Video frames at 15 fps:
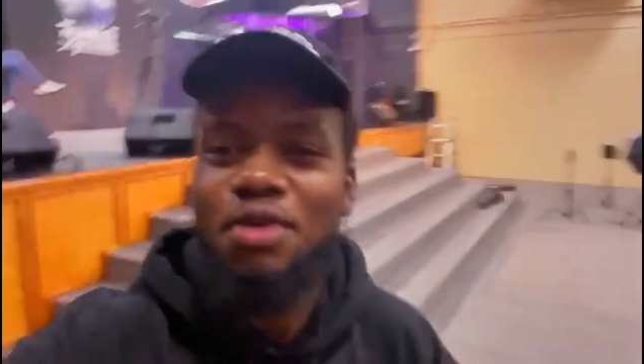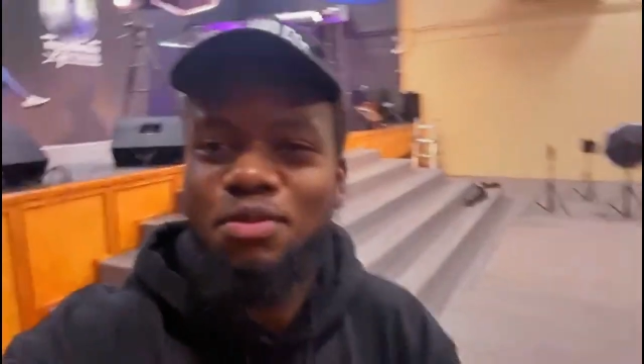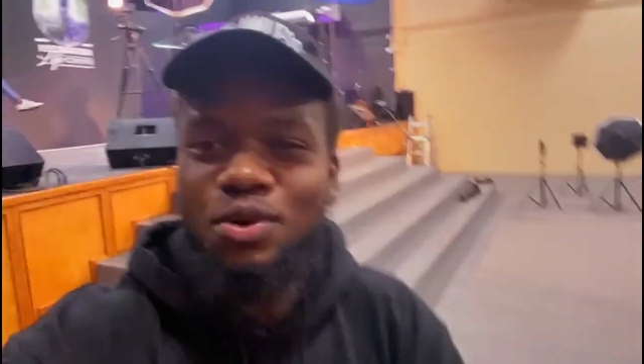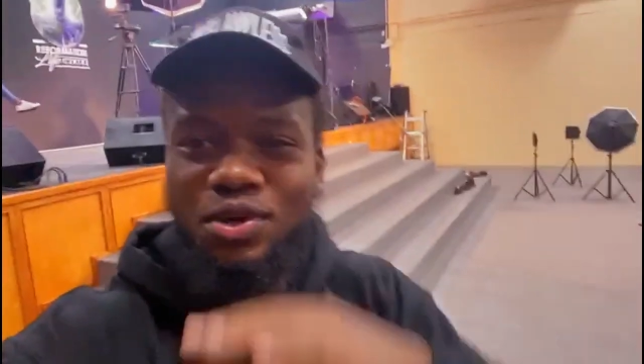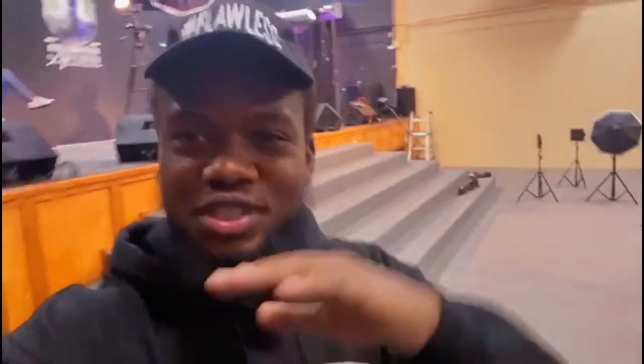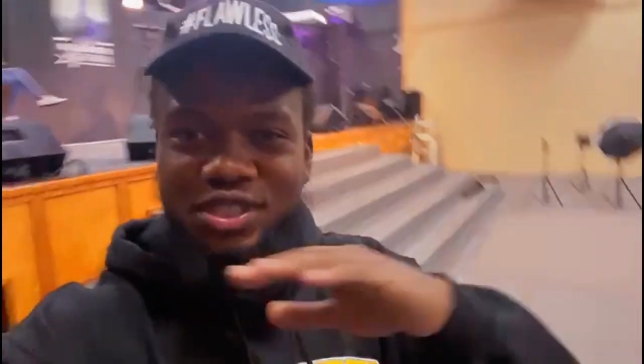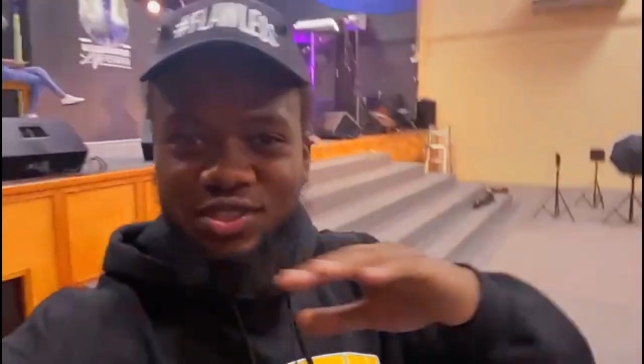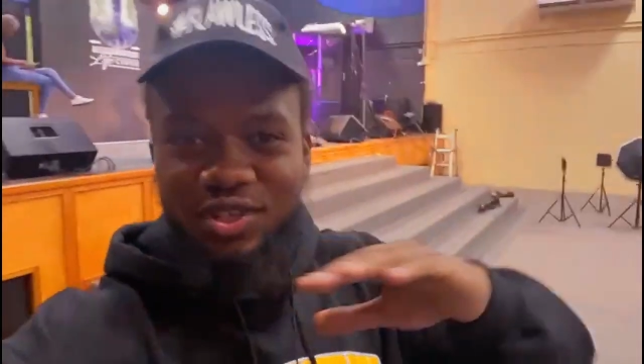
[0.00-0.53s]

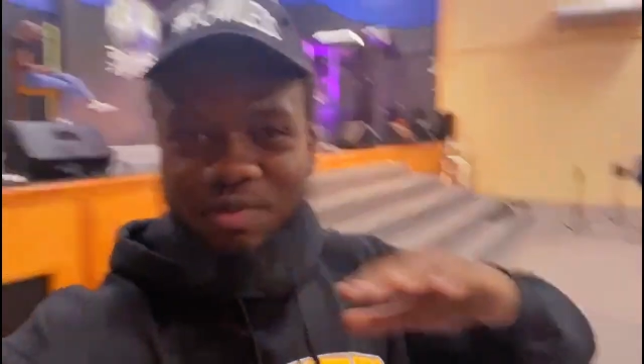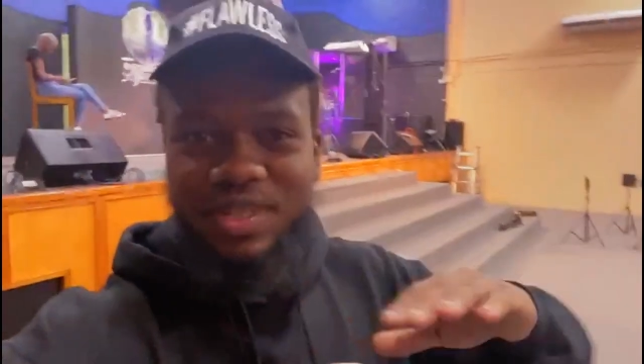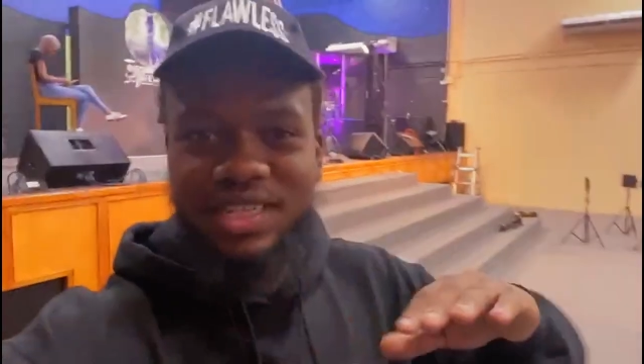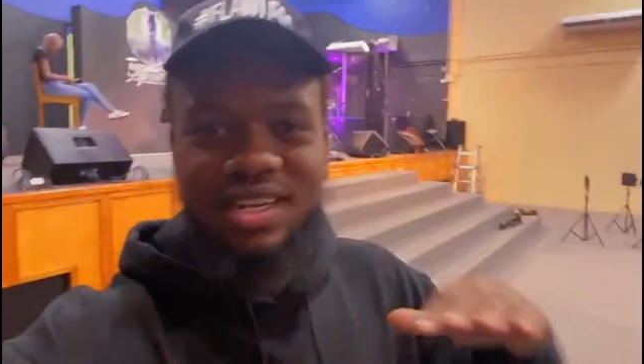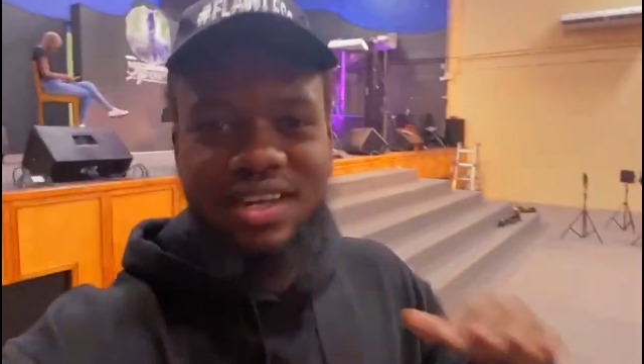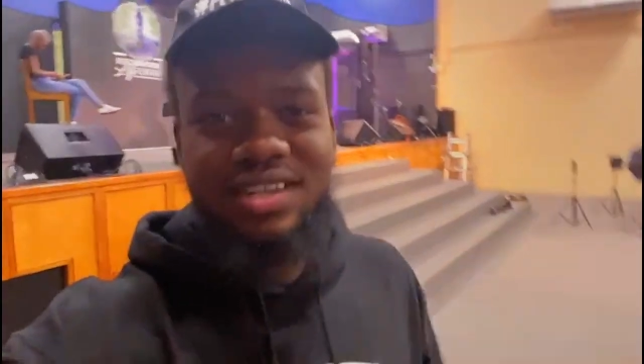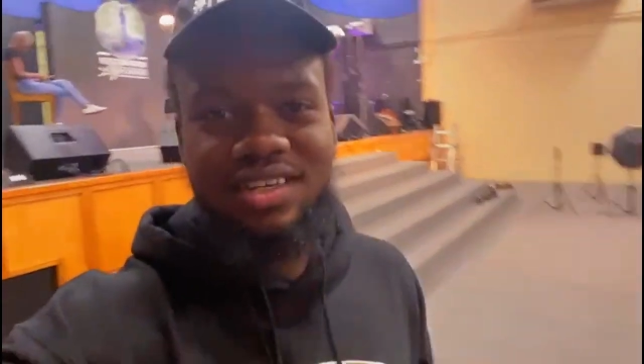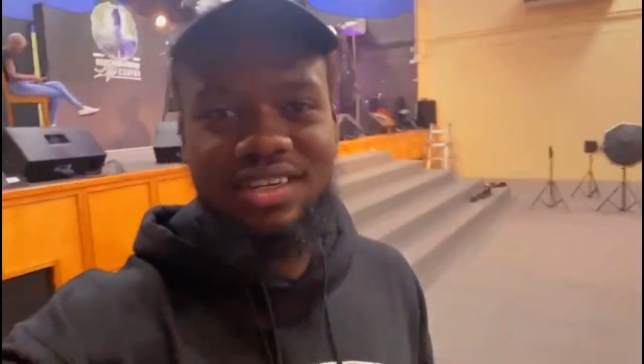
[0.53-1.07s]
All the drumming
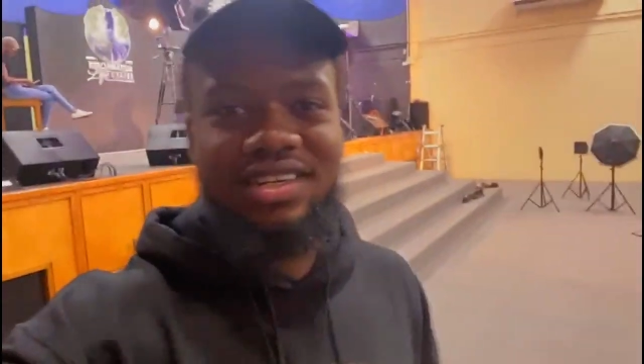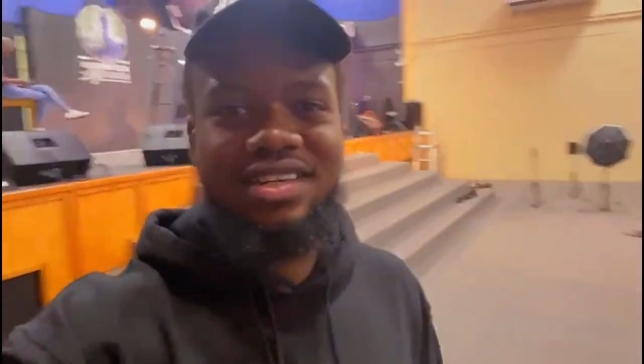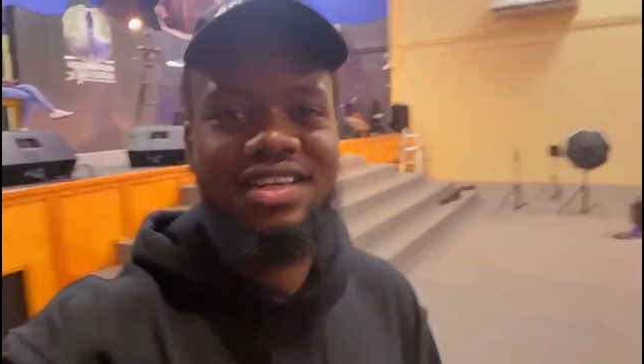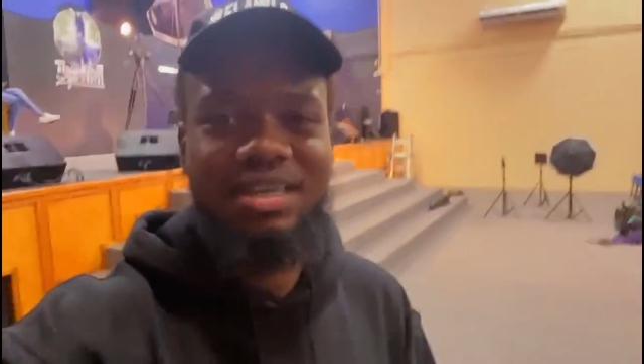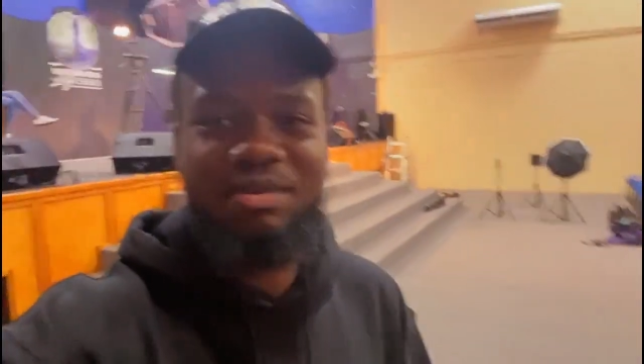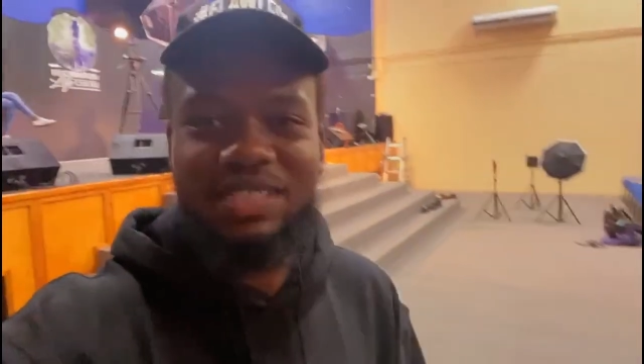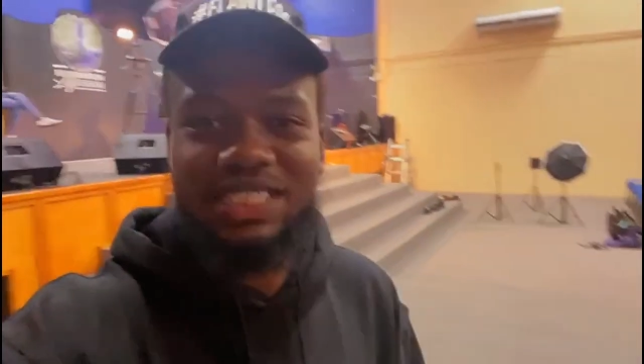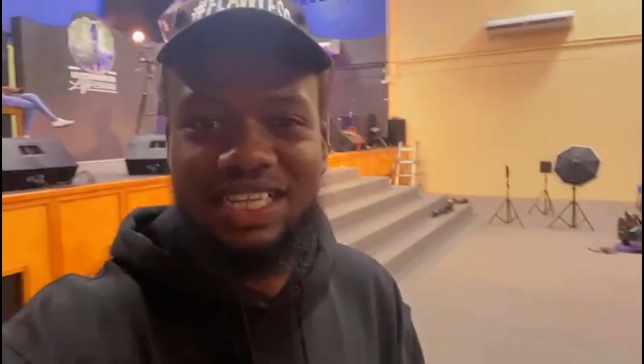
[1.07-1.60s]
done.
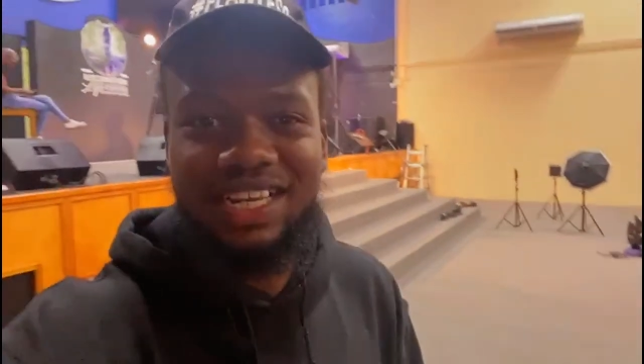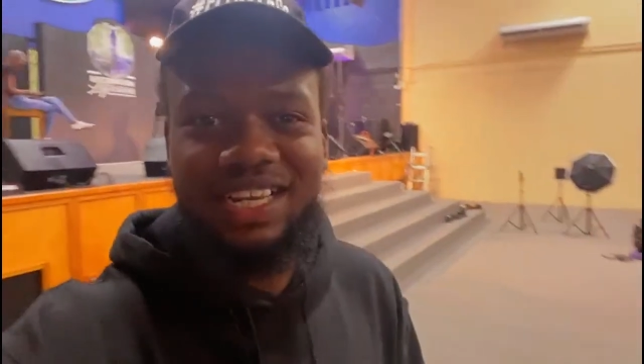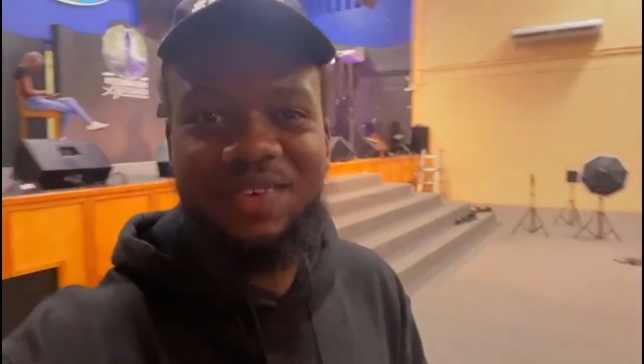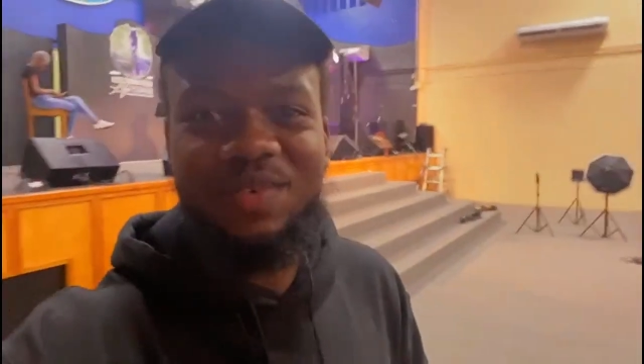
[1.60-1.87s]
Basically